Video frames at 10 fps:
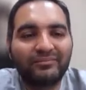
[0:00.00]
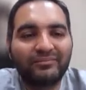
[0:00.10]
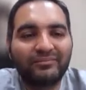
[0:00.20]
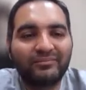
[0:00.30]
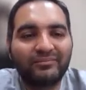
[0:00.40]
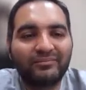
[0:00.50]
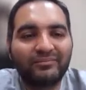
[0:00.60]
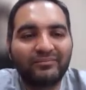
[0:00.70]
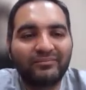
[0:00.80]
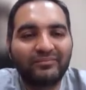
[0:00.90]

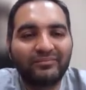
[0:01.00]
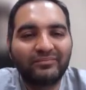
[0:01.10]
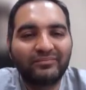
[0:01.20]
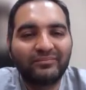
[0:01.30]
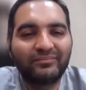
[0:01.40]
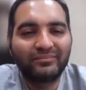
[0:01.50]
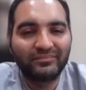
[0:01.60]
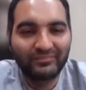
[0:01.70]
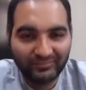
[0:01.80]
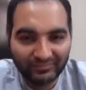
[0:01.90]

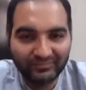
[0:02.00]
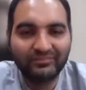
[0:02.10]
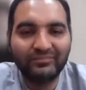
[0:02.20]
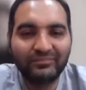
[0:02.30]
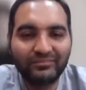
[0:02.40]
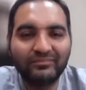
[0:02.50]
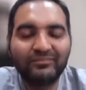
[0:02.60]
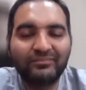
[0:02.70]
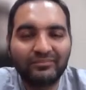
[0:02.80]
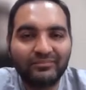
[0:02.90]

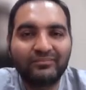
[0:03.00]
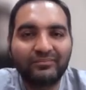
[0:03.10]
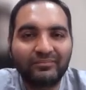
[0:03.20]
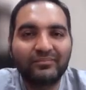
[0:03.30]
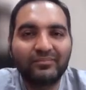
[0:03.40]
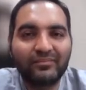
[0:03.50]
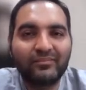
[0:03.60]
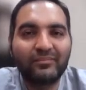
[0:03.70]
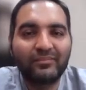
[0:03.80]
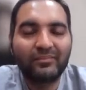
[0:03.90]

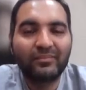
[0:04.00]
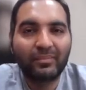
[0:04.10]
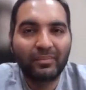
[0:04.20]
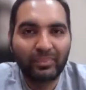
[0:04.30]
(silent)